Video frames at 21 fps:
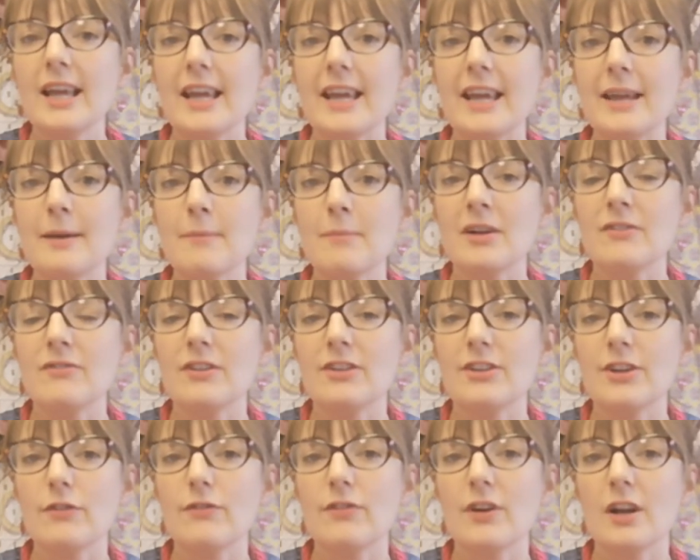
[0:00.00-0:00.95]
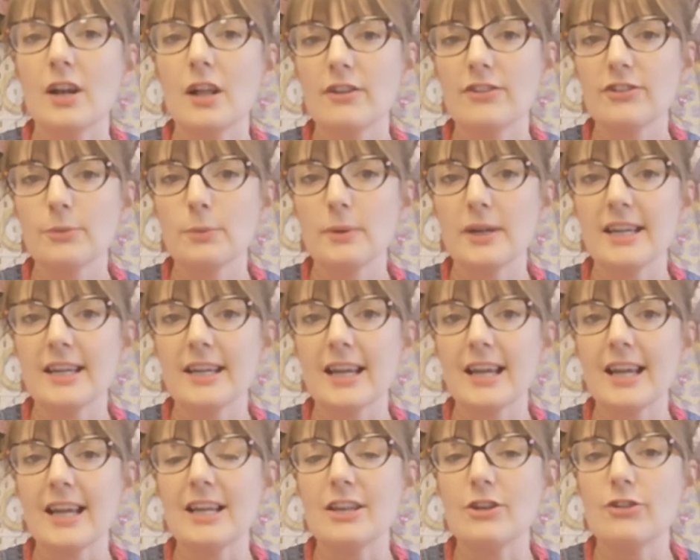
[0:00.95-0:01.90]
in my video for last week,
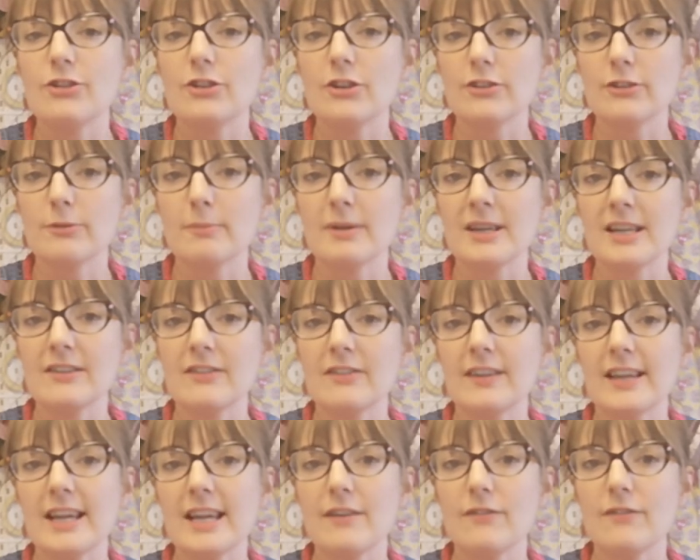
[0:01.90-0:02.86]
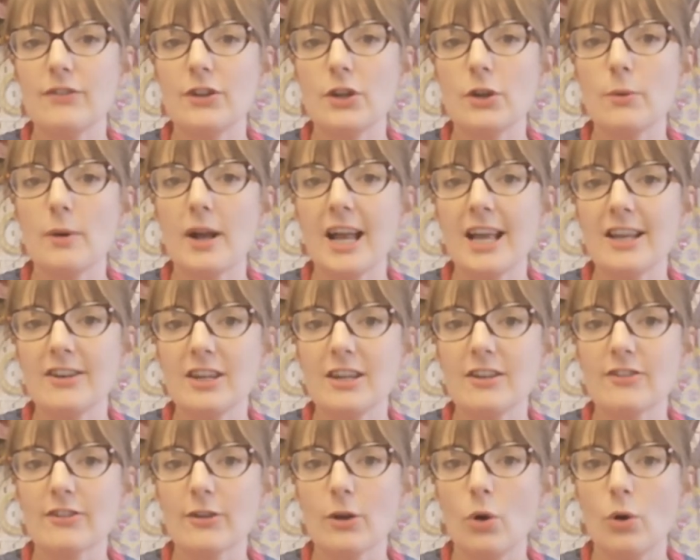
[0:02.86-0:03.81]
it just means that if you
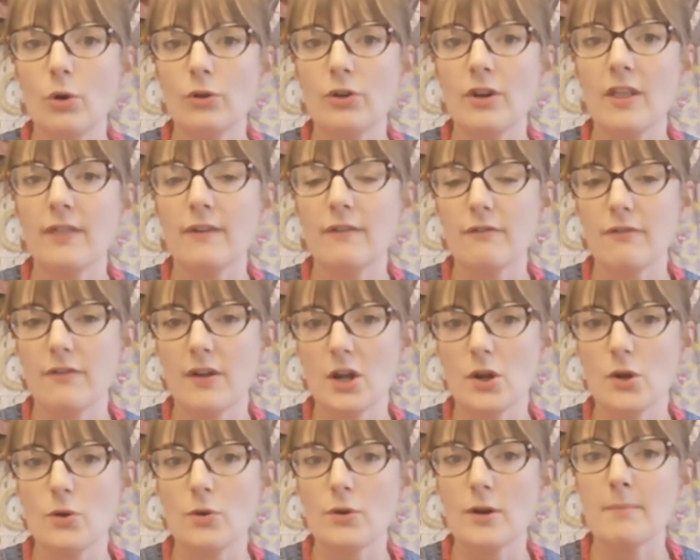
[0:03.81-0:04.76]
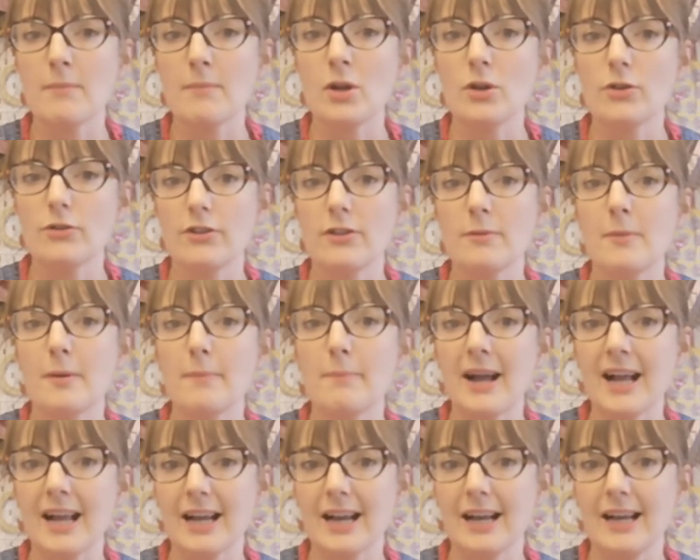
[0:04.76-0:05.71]
edit on the phone, most of them are
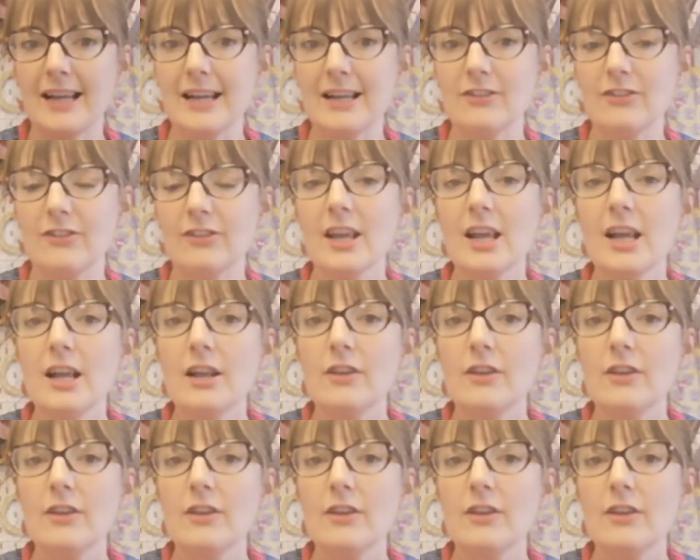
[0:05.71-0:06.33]
backlit.